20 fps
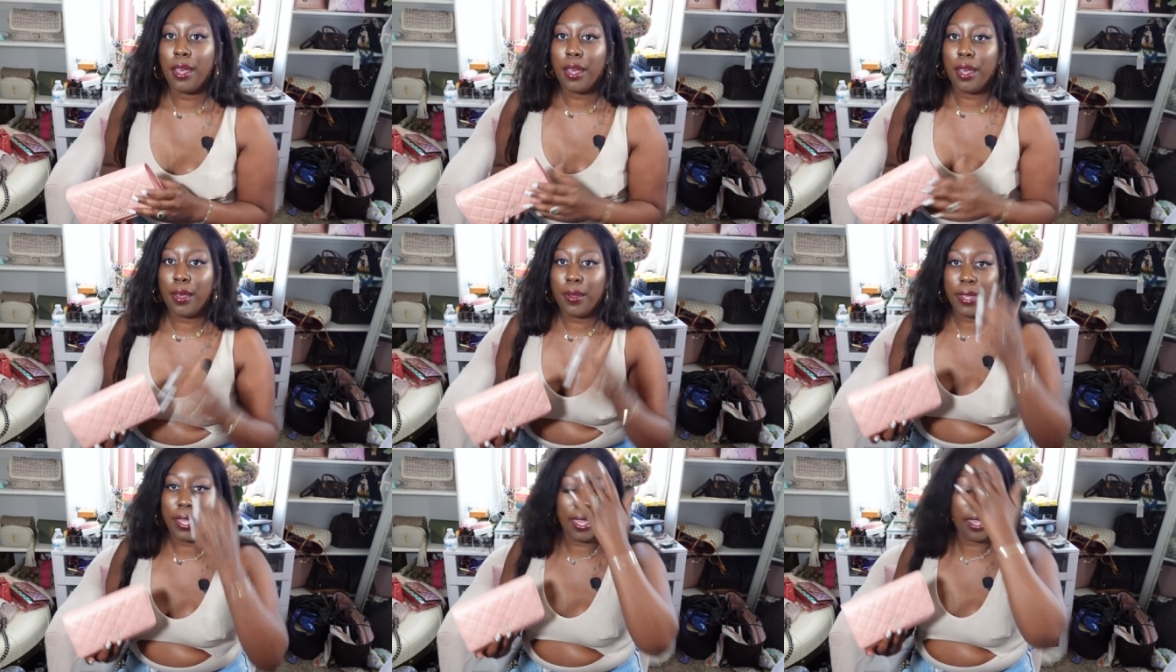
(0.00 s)

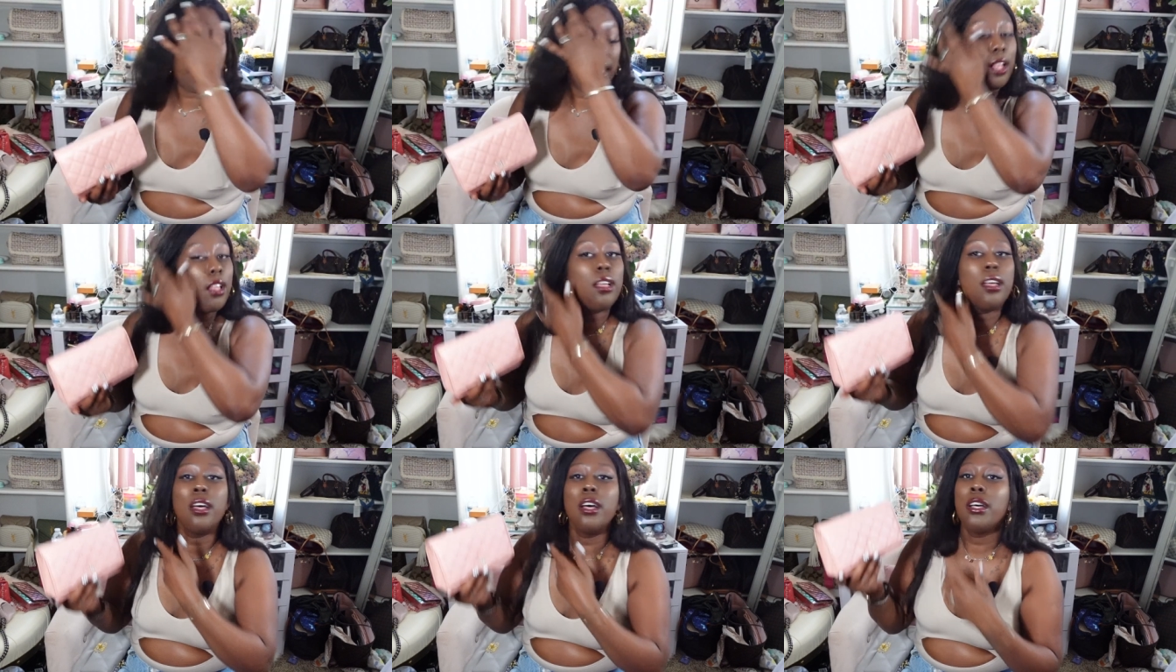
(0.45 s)
Okay,
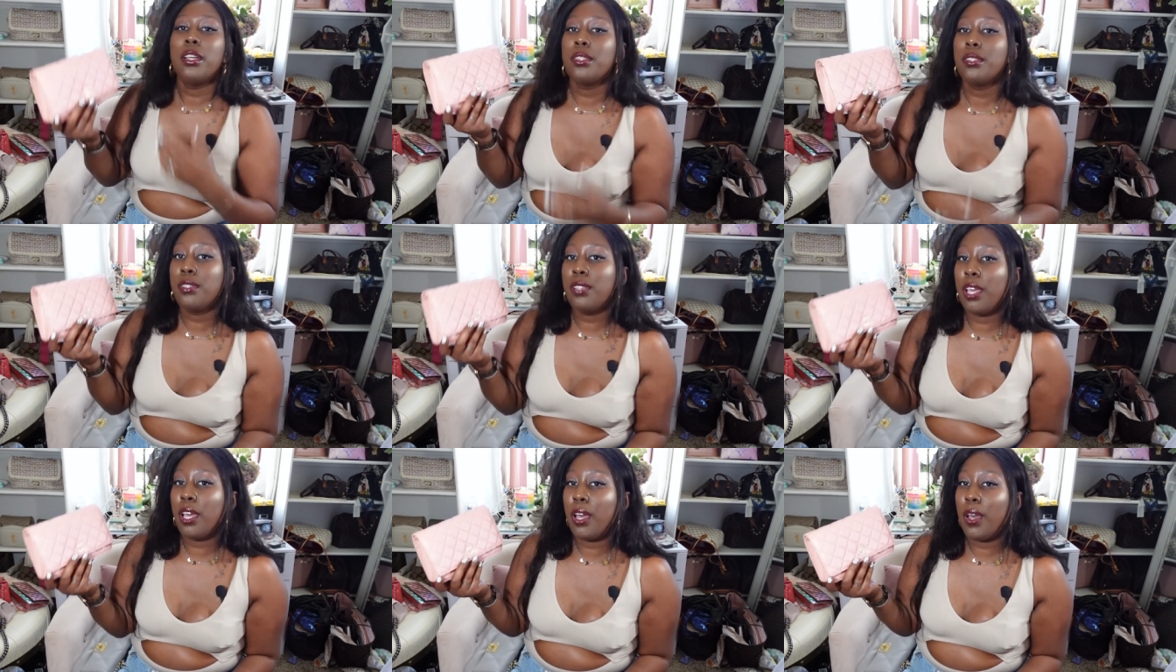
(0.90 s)
y'all.
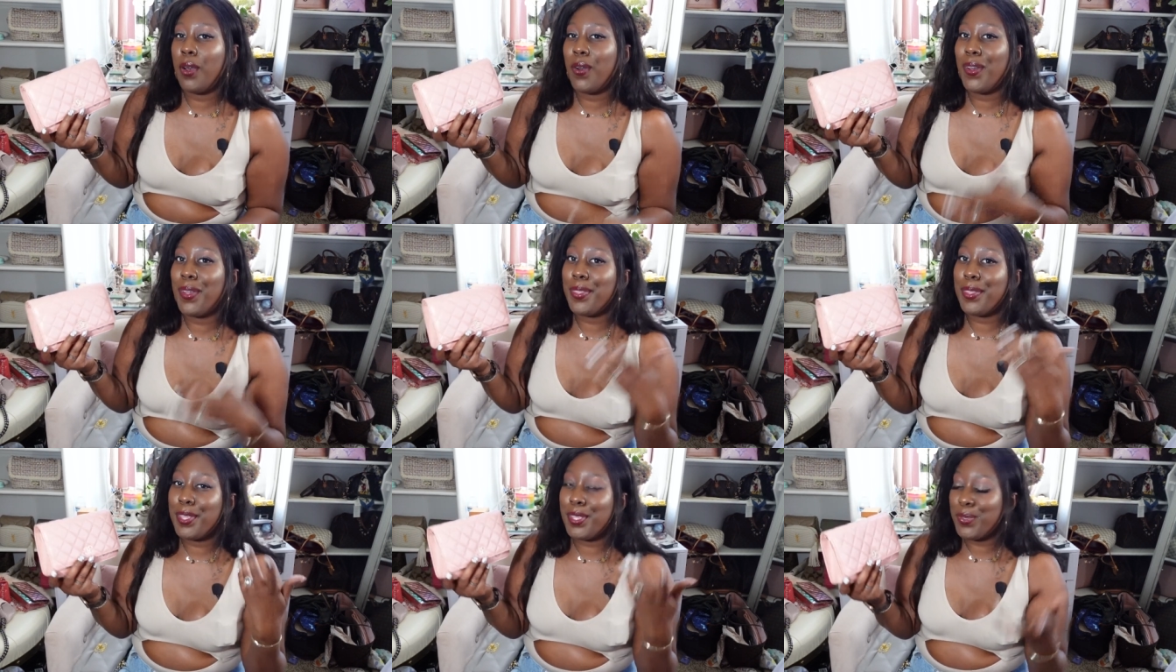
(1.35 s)

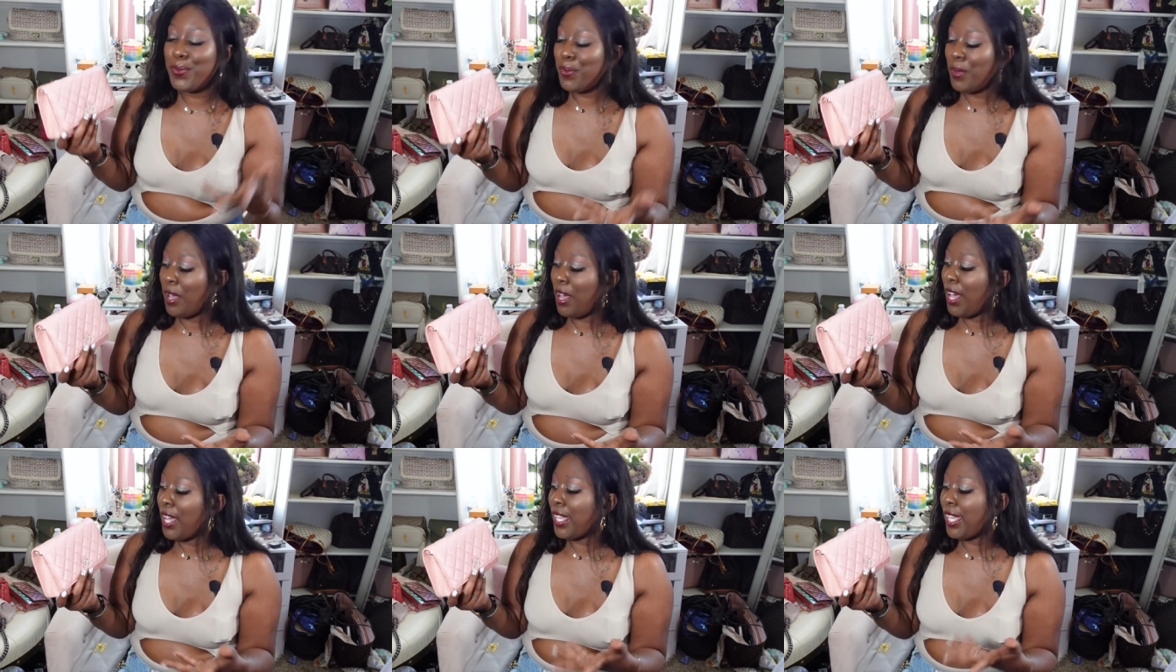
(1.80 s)
So this
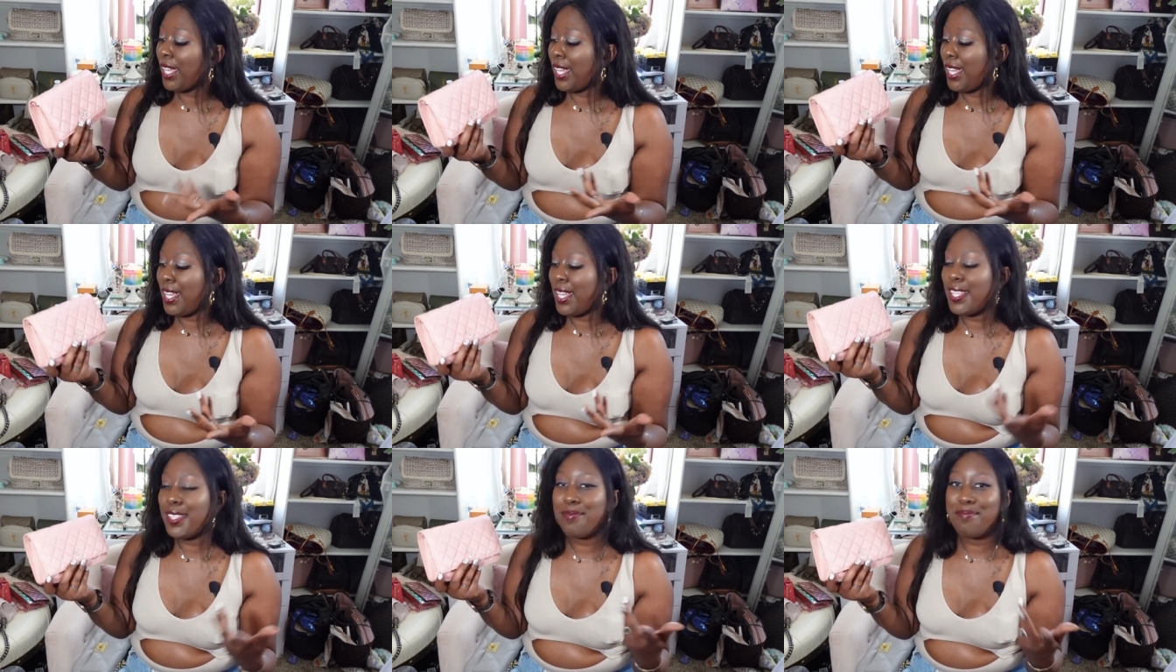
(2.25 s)
walk
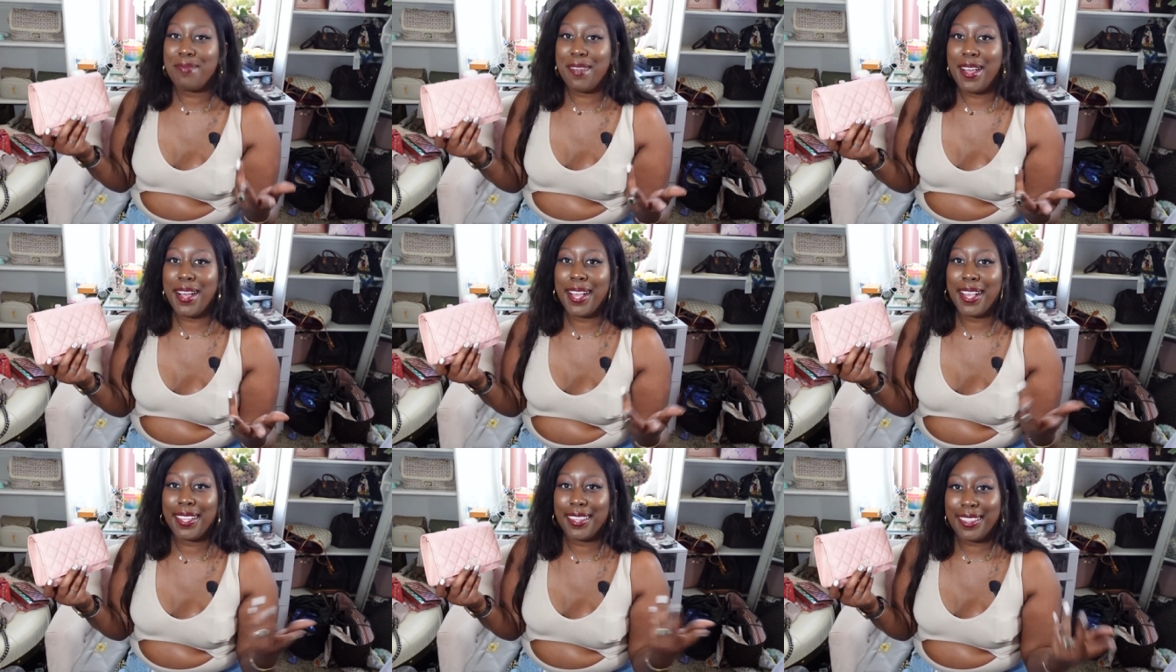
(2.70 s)
is
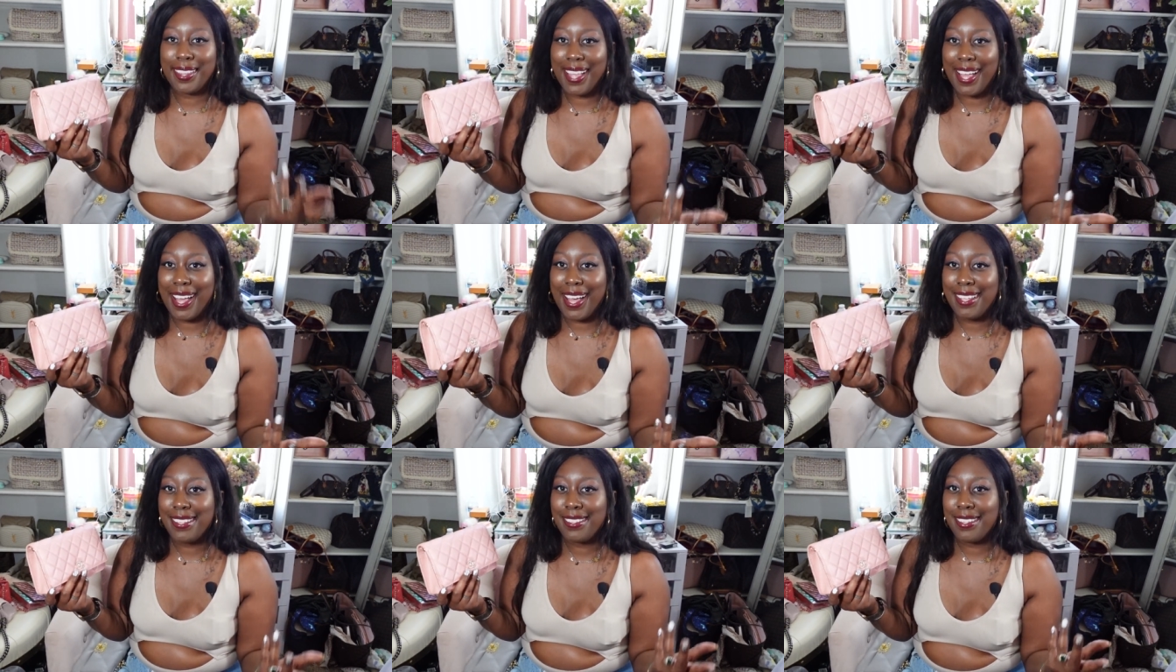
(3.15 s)
my
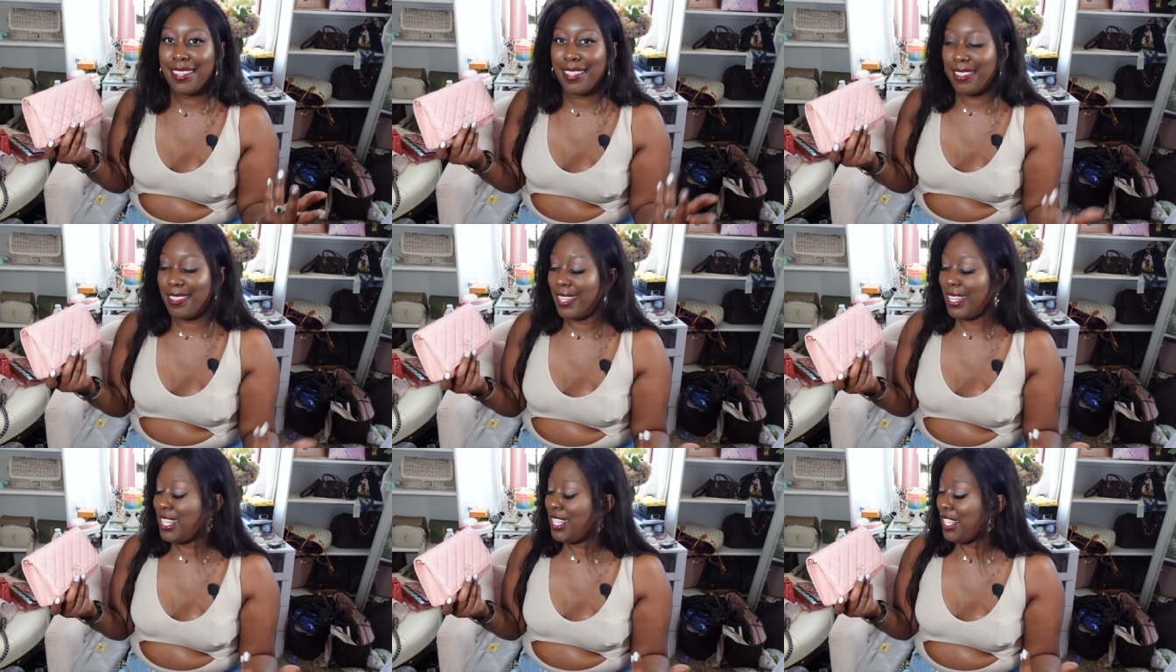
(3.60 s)
last
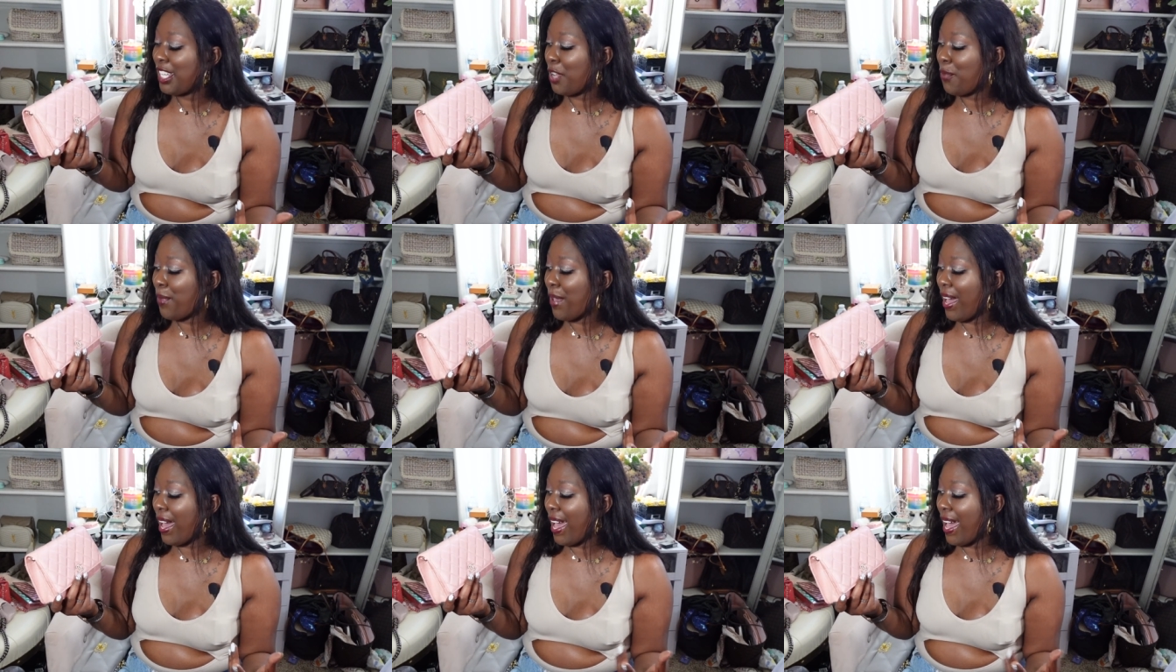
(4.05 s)

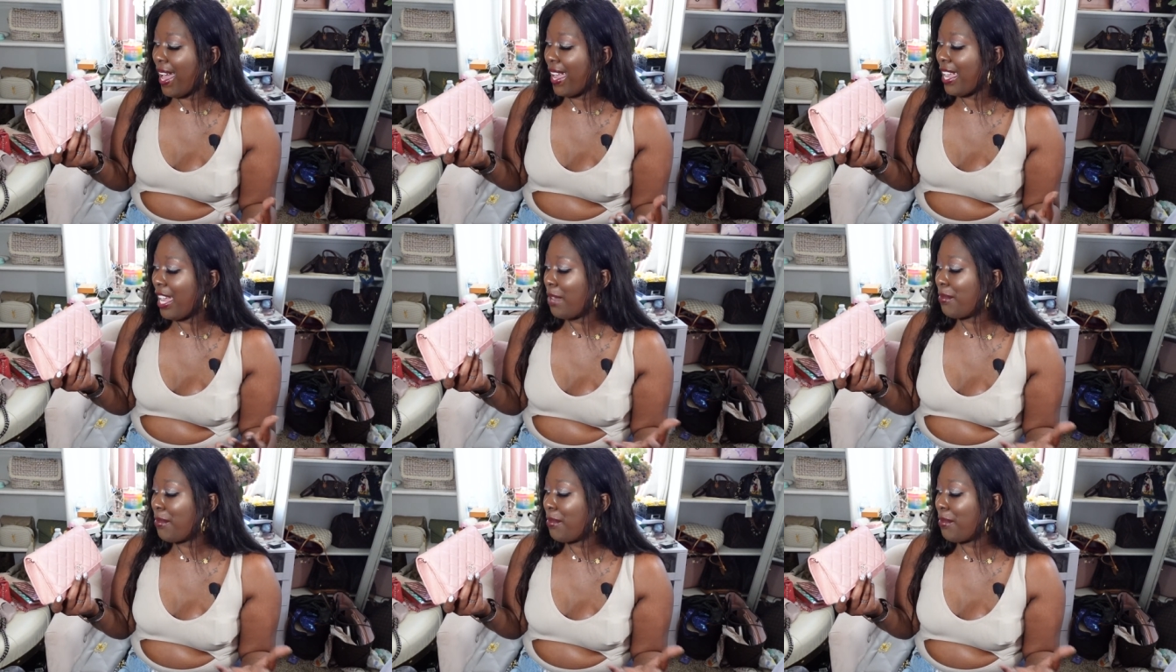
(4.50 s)
authentic bag.